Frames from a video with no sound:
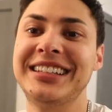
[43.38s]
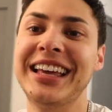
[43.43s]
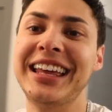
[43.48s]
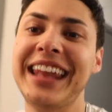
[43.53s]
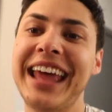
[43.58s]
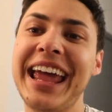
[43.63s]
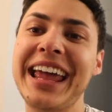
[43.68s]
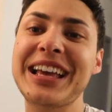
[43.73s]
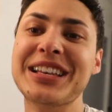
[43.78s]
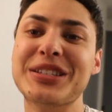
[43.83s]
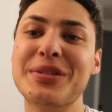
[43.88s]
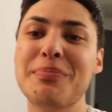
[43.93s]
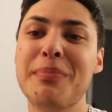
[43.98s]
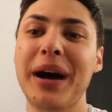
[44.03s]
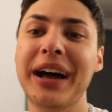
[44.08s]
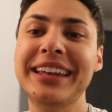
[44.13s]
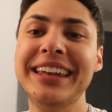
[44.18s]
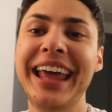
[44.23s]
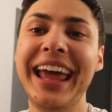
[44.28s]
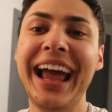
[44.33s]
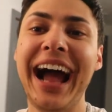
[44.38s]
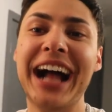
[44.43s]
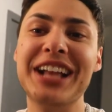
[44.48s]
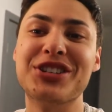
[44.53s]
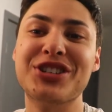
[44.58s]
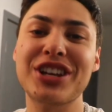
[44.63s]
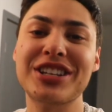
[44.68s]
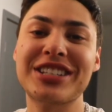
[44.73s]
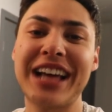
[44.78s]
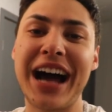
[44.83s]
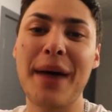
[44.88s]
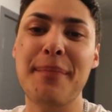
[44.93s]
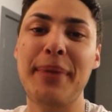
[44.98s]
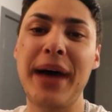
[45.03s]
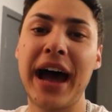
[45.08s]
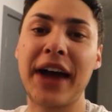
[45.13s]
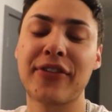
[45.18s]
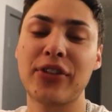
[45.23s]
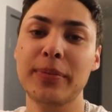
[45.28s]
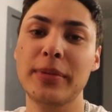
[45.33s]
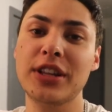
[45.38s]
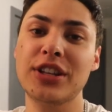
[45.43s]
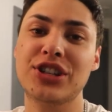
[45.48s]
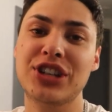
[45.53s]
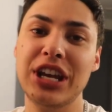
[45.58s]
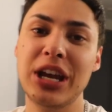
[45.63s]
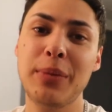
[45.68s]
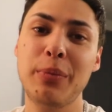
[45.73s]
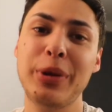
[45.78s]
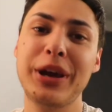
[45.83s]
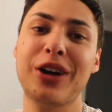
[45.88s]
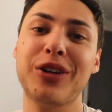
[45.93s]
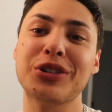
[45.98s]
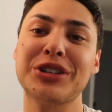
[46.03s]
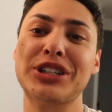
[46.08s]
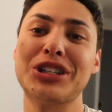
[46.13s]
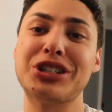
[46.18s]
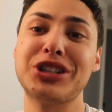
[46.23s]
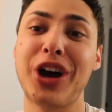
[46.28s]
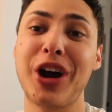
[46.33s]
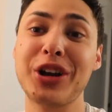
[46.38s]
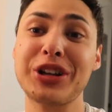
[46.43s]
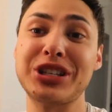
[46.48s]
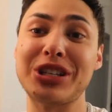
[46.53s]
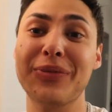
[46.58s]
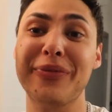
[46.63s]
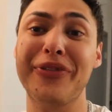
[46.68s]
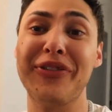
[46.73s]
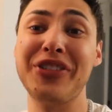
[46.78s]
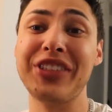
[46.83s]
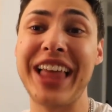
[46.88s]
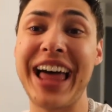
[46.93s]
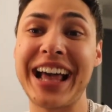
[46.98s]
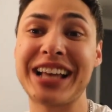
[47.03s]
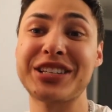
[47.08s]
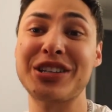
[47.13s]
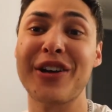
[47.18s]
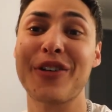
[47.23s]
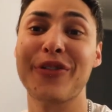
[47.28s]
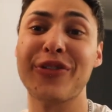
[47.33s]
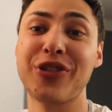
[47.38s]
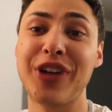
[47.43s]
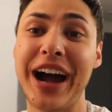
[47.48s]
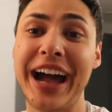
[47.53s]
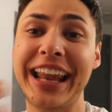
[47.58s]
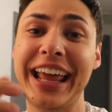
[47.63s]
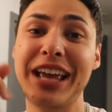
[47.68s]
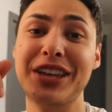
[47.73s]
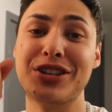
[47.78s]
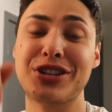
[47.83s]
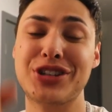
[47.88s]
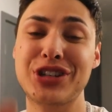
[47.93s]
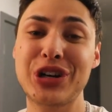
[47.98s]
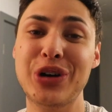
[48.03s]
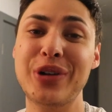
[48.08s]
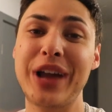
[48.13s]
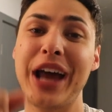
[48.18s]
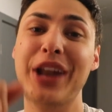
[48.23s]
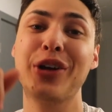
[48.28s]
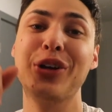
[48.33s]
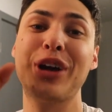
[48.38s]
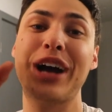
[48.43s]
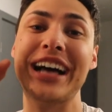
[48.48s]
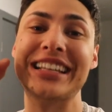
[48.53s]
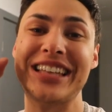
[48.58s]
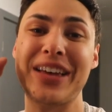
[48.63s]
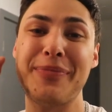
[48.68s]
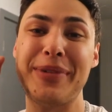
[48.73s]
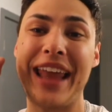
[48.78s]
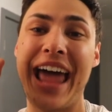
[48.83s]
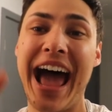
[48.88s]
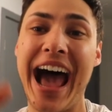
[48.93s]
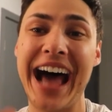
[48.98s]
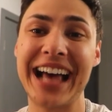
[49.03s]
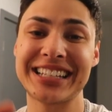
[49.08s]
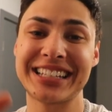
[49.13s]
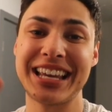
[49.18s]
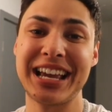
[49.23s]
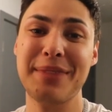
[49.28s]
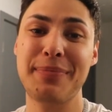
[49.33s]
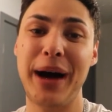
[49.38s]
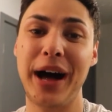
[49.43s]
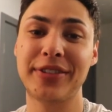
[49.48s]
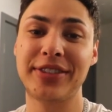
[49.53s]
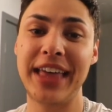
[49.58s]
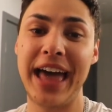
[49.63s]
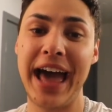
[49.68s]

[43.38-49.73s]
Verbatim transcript: Today is Monday. I just got back from the gym. We're gonna start some Flex Friday soon. I know you guys have been asking about